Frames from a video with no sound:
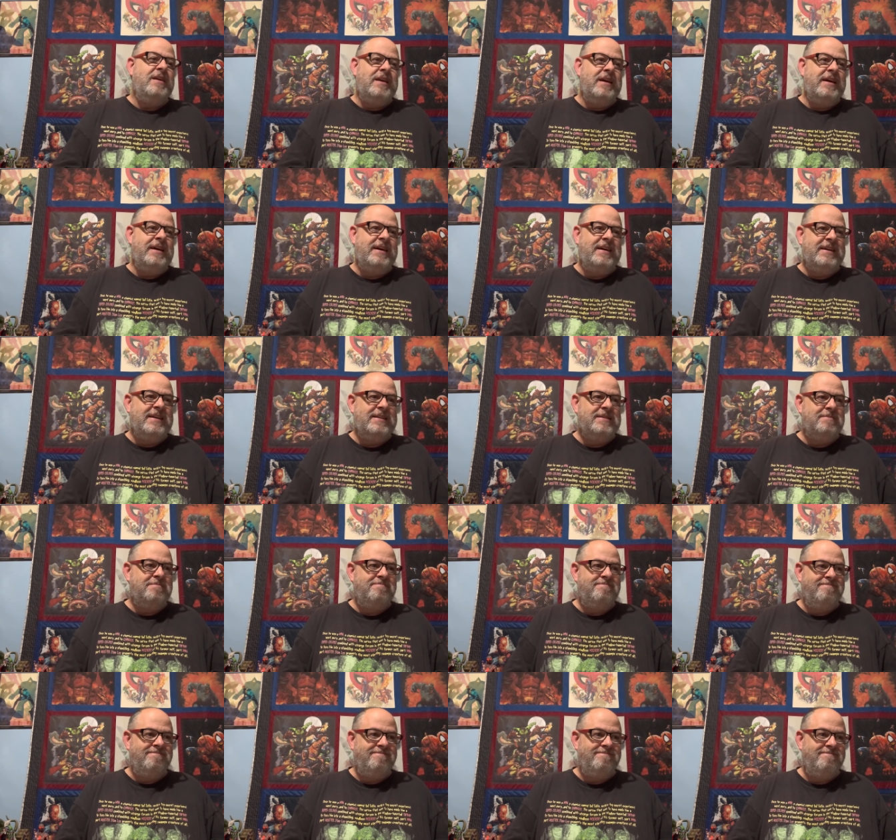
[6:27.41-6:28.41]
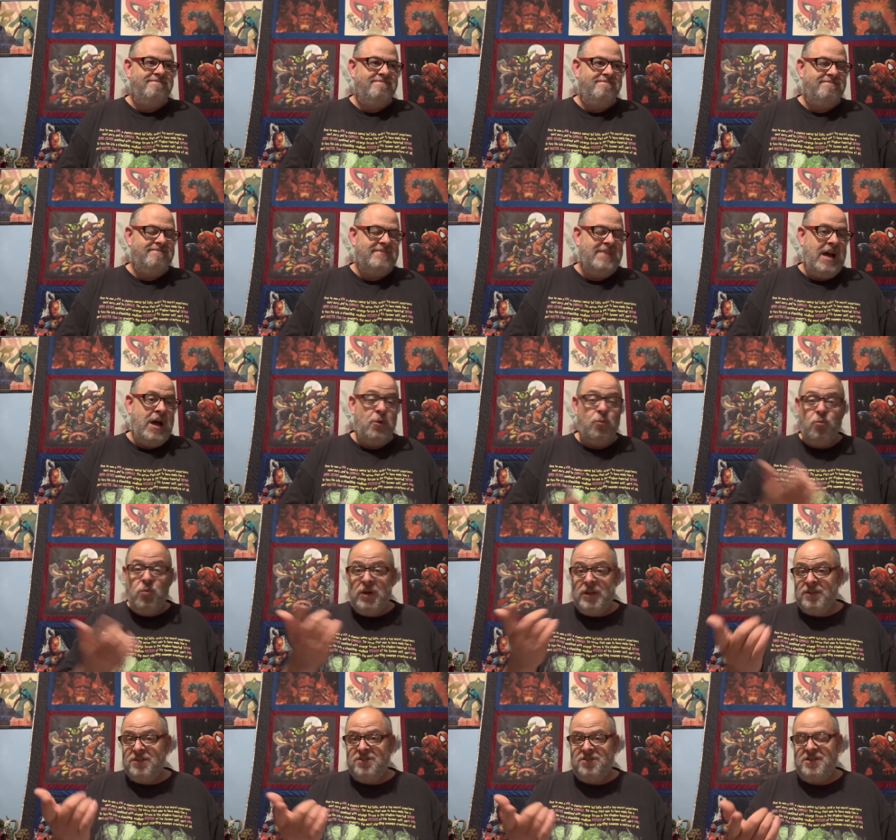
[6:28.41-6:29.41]
Um, I
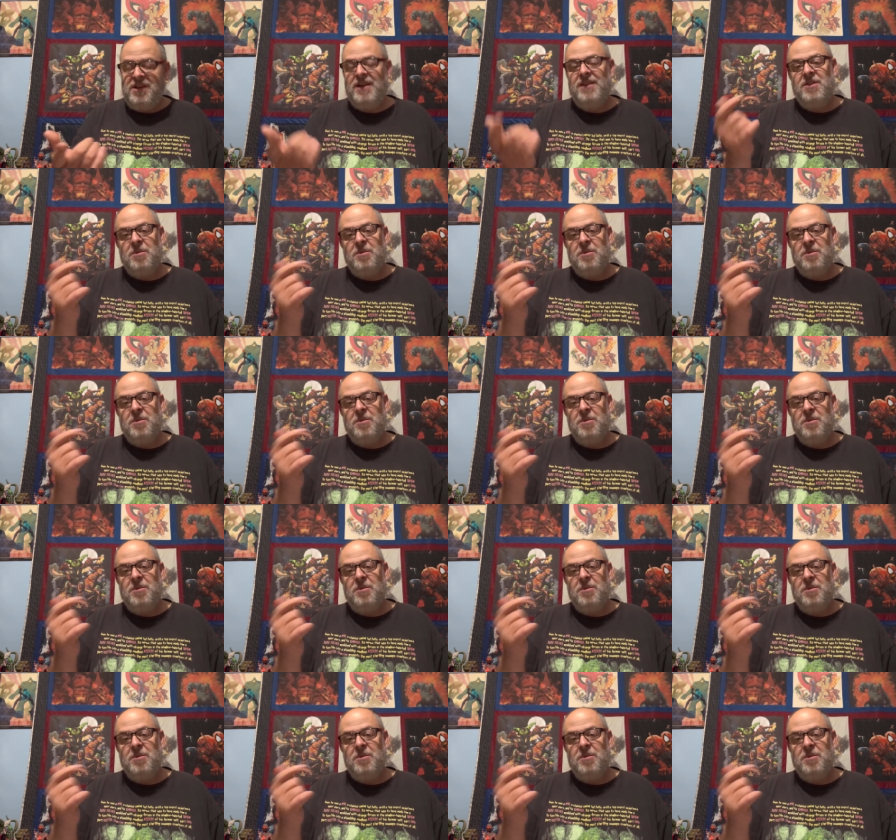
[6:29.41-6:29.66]
will say